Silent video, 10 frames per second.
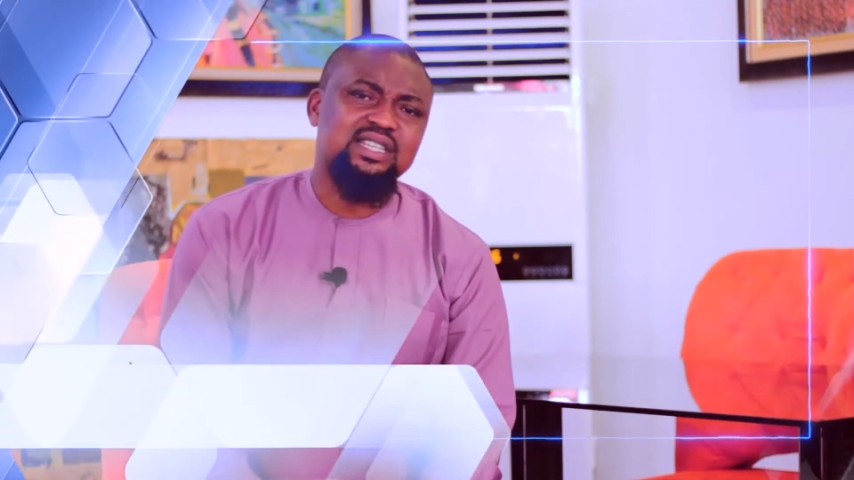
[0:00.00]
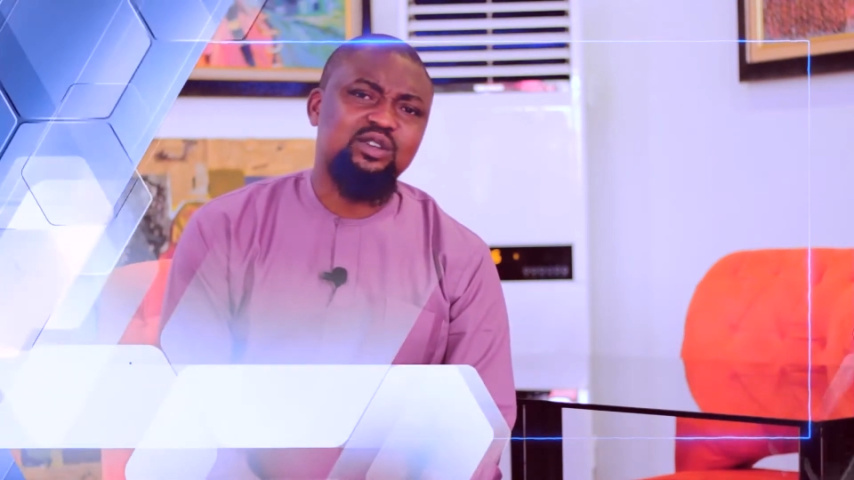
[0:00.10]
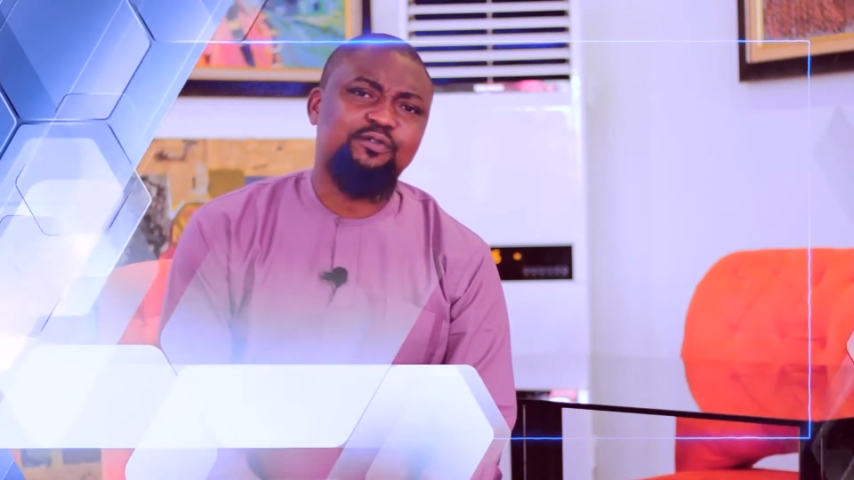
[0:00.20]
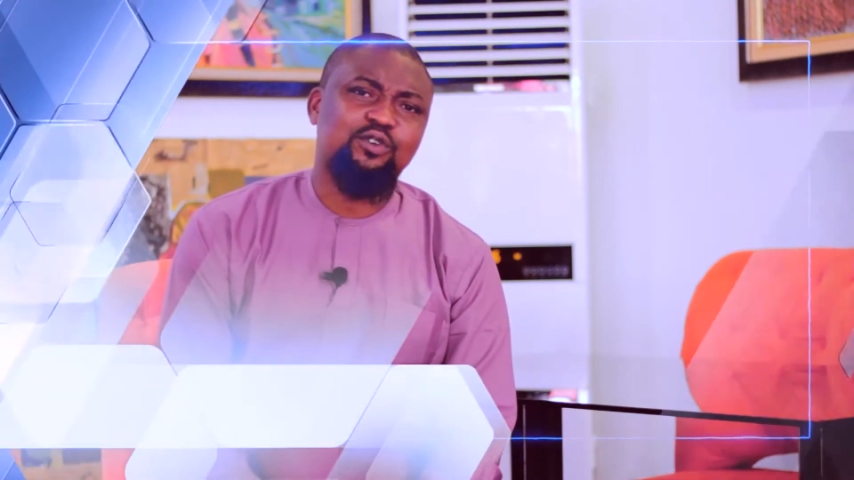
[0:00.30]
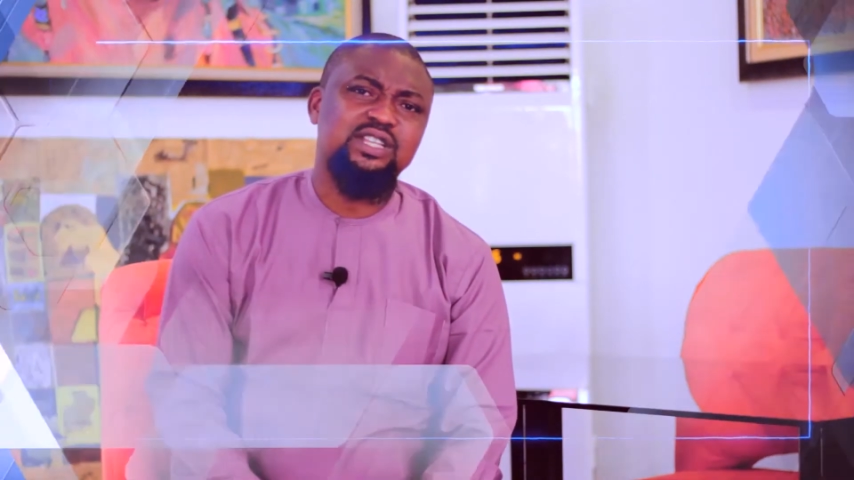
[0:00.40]
and
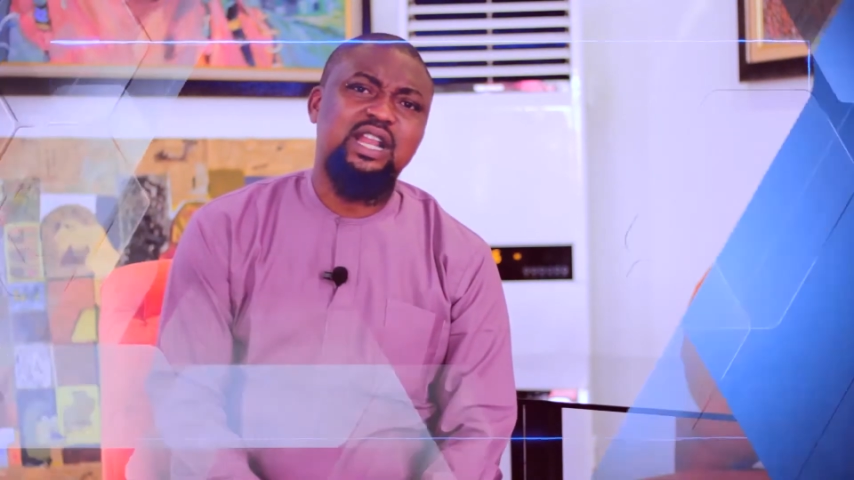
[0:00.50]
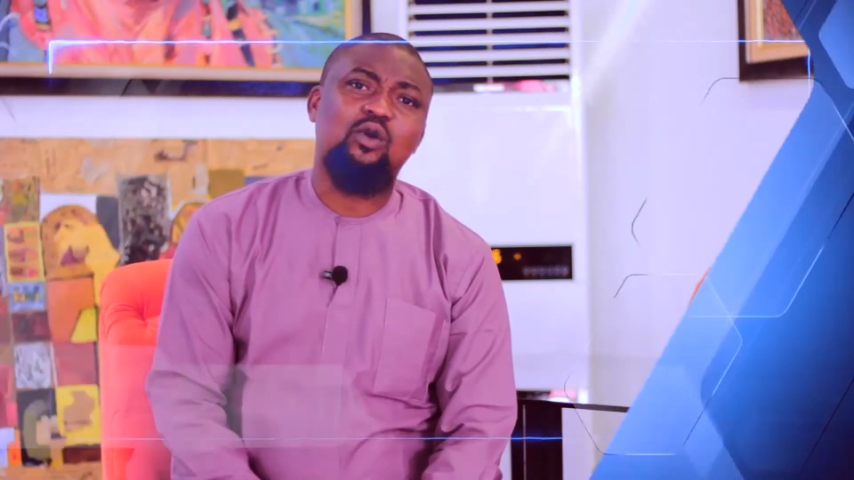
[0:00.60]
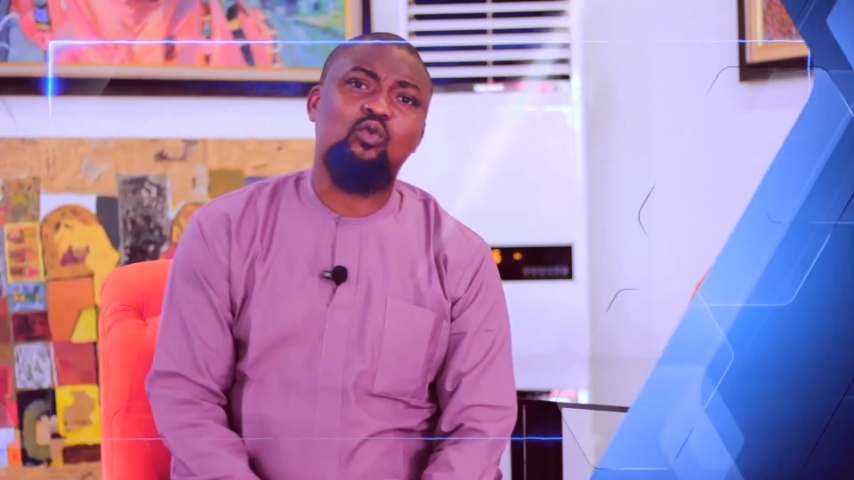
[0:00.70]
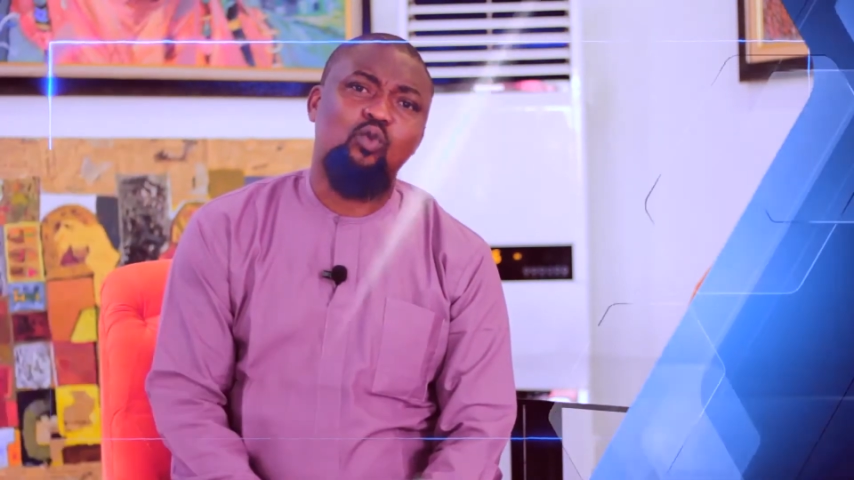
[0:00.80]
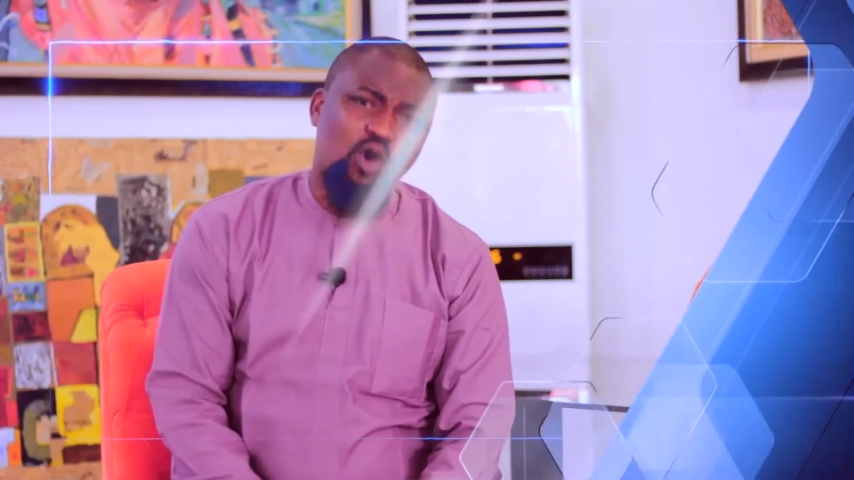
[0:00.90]
of course an
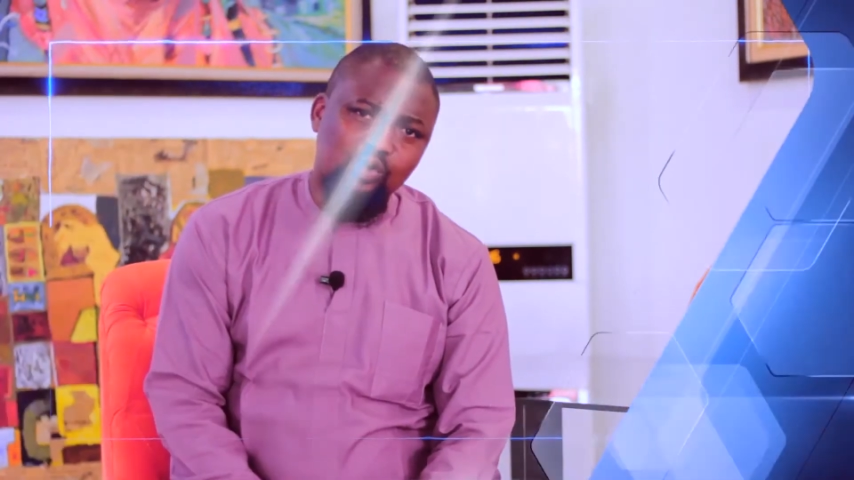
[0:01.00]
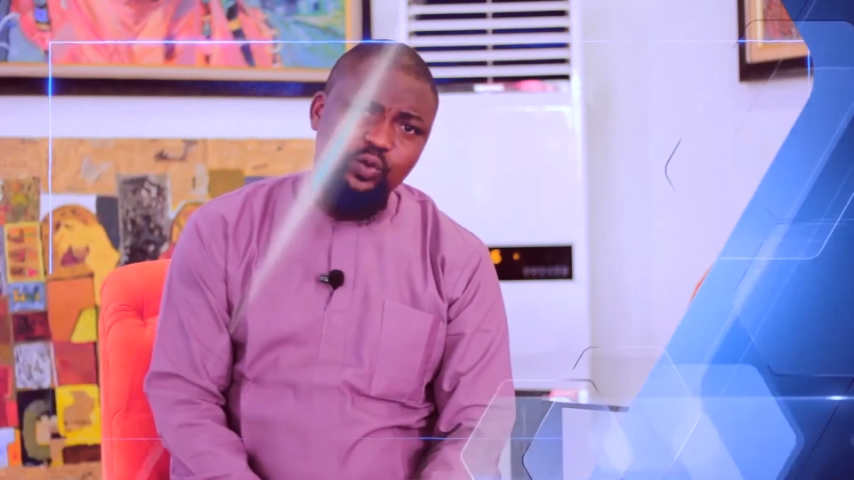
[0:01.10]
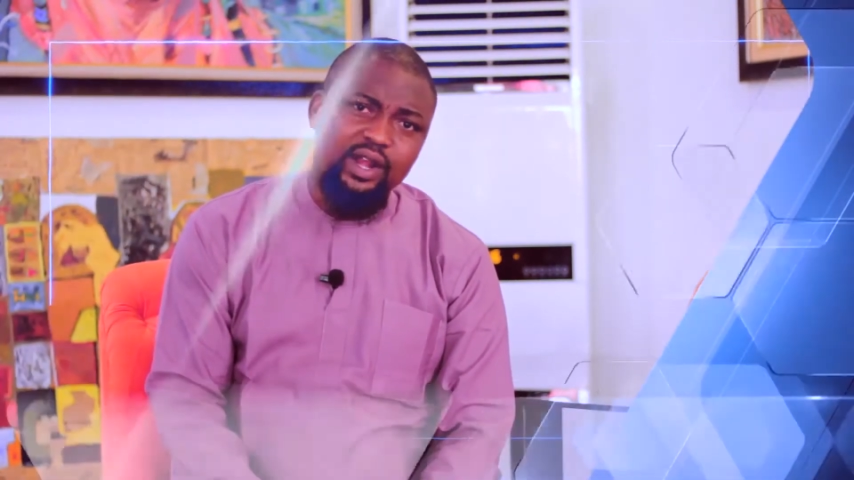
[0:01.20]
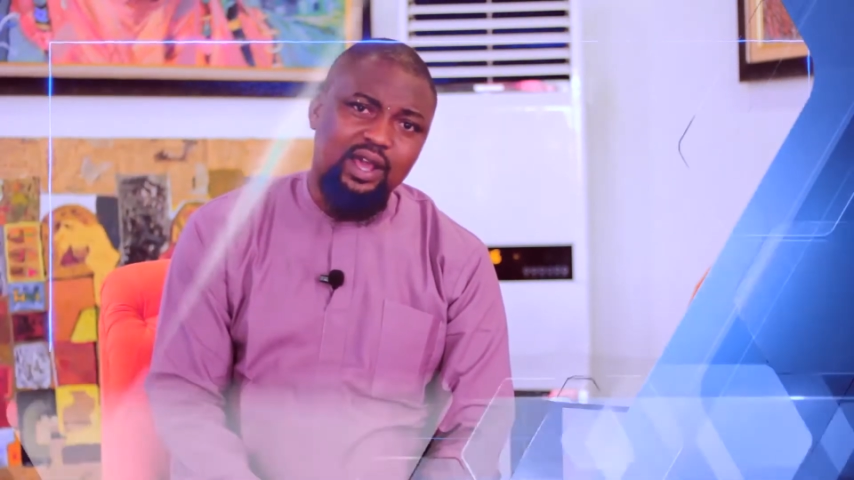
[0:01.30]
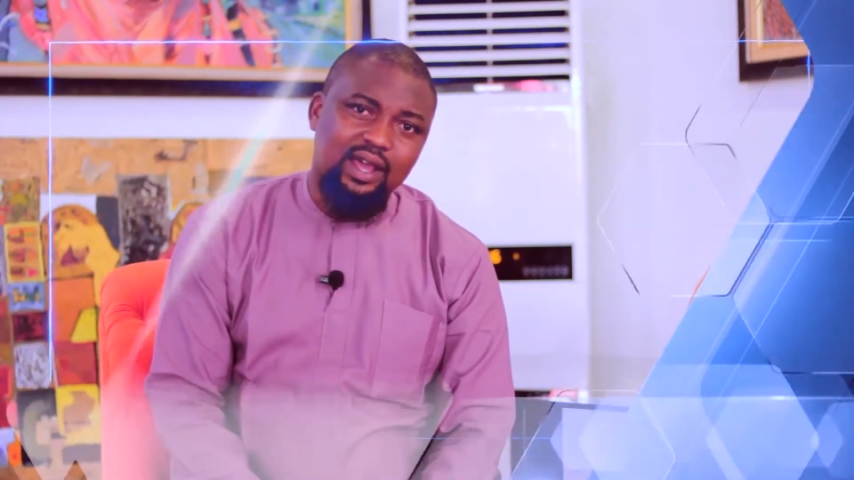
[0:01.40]
award
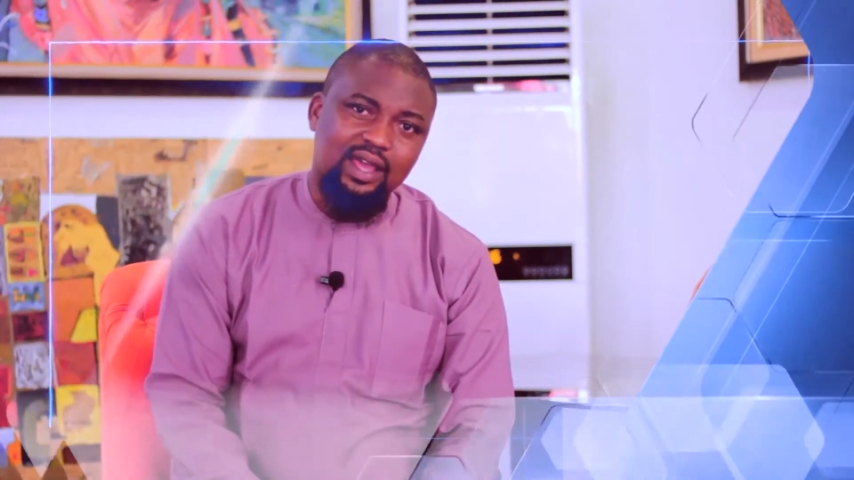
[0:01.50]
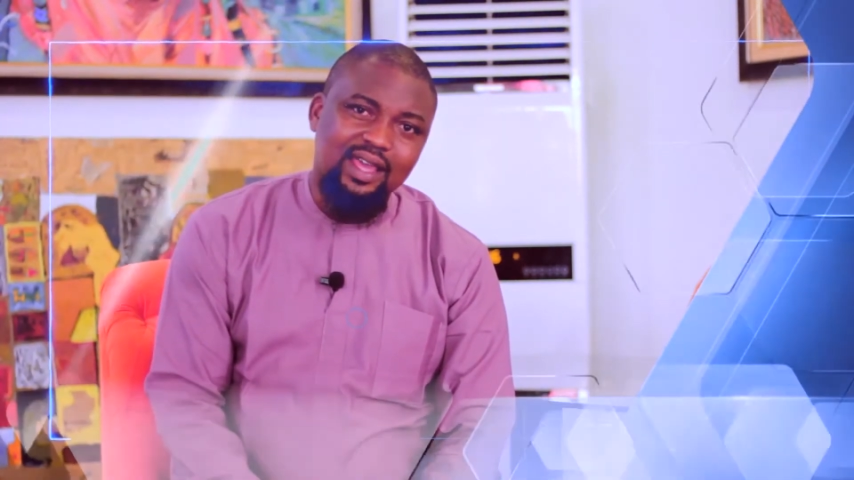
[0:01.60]
winner,